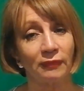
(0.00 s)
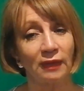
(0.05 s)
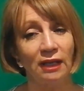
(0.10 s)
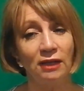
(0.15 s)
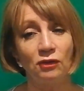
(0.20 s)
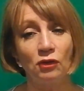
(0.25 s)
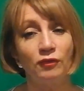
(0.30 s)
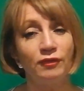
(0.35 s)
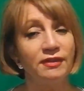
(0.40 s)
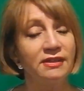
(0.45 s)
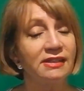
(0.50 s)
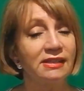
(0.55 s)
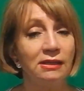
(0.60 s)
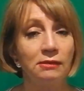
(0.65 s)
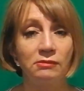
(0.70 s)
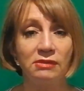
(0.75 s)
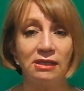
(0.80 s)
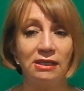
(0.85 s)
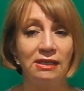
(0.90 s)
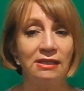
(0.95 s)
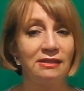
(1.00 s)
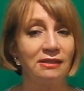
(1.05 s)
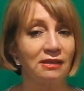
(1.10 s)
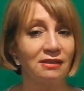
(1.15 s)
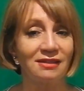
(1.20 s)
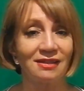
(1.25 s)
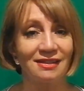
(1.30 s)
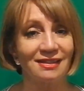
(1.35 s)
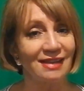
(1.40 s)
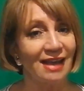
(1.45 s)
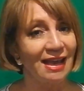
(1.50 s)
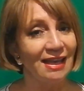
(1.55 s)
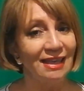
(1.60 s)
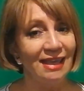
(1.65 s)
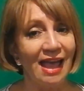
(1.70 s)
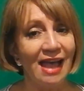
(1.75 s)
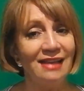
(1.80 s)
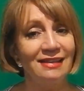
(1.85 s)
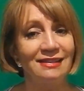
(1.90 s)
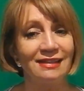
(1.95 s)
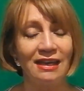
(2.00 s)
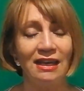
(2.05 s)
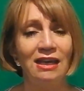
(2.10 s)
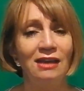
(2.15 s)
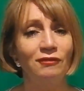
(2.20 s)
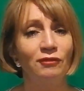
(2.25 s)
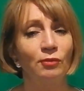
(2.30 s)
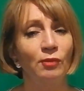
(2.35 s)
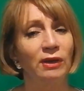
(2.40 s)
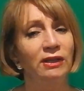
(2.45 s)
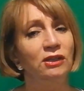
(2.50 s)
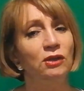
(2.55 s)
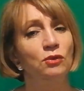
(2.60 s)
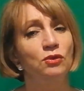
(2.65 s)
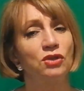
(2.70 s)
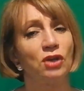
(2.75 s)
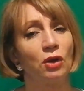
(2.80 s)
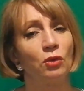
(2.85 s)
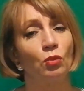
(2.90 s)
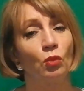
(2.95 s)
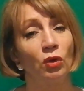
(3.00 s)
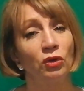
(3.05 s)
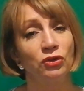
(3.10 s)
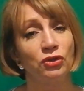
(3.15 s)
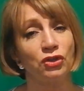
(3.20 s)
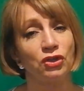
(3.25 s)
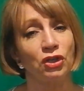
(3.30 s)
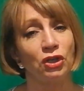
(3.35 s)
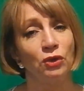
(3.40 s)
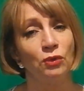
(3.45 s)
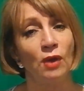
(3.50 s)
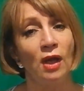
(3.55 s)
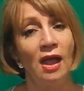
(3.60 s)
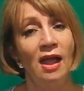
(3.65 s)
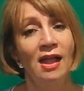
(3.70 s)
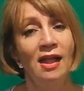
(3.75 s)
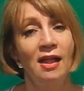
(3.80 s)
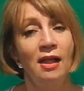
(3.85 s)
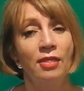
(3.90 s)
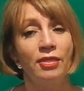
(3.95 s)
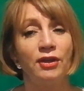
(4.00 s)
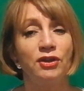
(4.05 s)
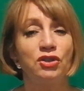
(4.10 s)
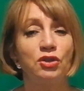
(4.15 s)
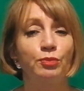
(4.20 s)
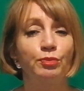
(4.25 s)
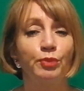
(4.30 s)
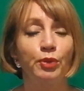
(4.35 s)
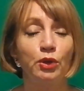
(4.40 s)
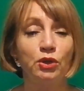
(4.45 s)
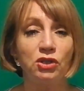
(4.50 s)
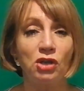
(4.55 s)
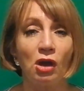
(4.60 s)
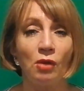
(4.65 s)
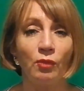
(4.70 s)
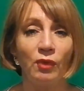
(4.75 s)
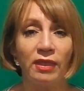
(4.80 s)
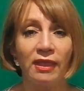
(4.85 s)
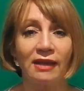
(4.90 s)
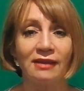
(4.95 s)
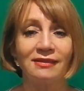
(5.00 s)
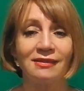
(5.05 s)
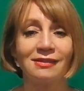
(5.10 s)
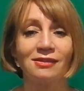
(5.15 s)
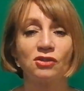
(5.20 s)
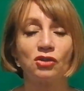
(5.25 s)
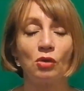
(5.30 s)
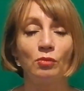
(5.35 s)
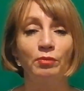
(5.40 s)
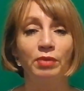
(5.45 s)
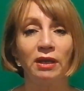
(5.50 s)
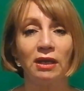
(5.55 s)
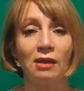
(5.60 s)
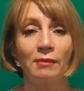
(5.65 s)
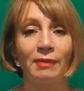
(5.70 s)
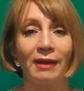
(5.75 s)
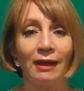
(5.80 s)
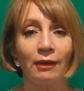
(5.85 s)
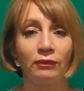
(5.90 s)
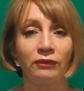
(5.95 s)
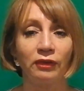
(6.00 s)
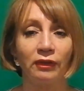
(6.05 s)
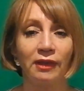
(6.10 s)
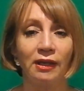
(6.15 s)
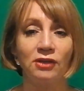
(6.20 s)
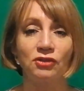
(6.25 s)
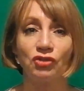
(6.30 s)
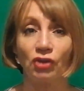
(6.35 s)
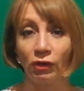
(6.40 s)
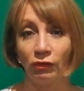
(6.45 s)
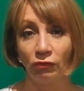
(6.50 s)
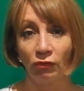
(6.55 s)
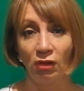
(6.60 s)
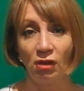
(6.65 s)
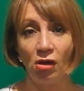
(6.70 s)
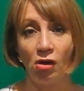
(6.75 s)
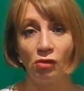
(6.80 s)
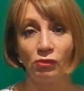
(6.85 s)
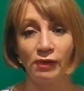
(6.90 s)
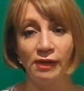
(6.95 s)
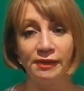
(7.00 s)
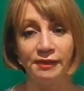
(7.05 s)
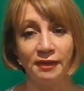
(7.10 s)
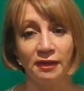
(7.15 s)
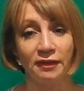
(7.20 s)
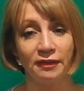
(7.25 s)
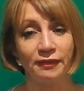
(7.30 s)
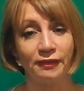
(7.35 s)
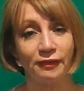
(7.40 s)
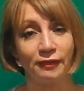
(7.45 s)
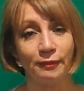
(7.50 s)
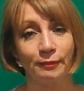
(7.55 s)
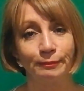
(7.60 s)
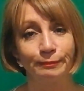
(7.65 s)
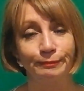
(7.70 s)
It often seems easier to say yes, even when you don't want to, than to put up with their stomping about and their general horridness.